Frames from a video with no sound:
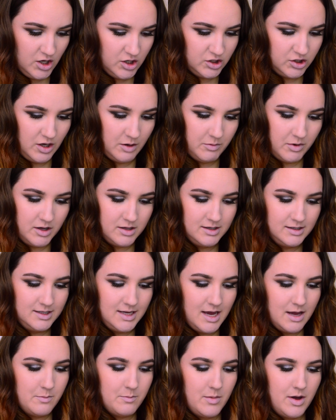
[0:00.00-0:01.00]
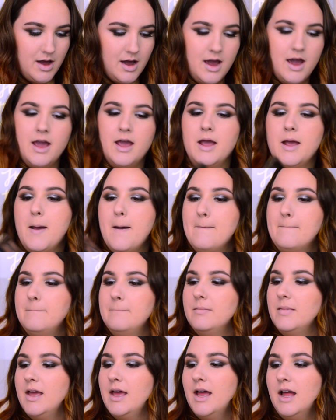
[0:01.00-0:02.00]
So I'm gonna take my
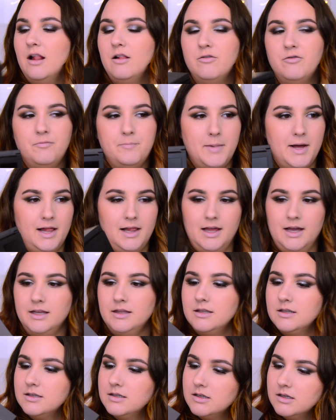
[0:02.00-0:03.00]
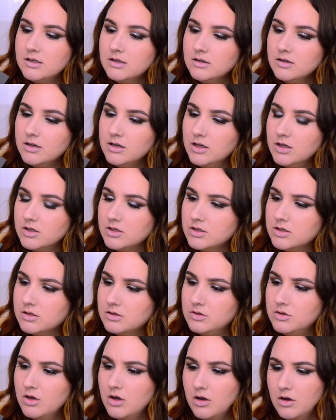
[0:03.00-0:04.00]
e.l.f. palette,
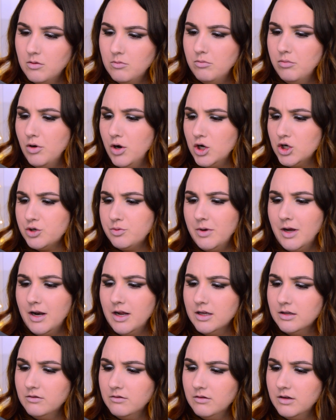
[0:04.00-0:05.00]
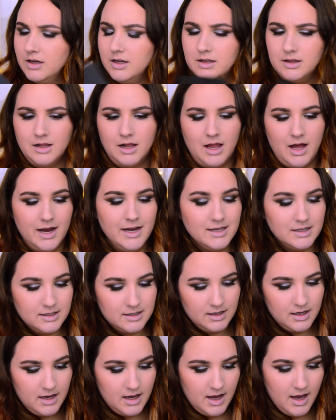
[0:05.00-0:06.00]
it's the blush palette in
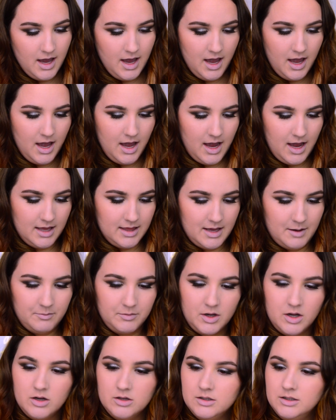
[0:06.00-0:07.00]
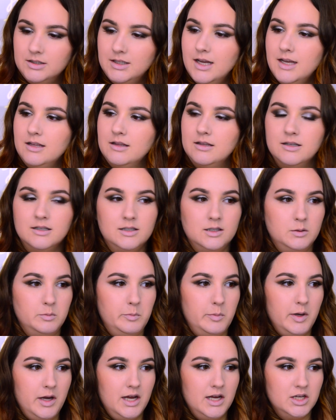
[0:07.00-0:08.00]
light, and I'm gonna take this
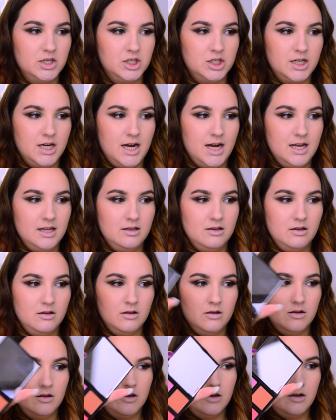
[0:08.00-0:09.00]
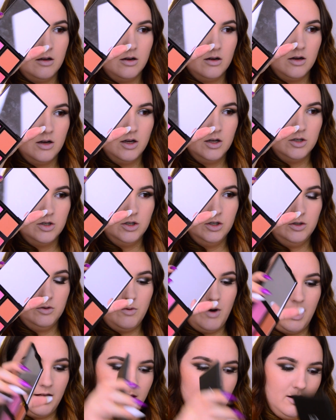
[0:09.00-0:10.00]
pink shade just
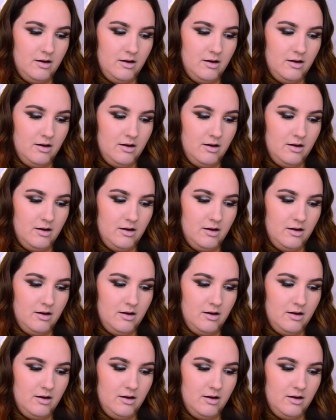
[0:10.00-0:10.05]
right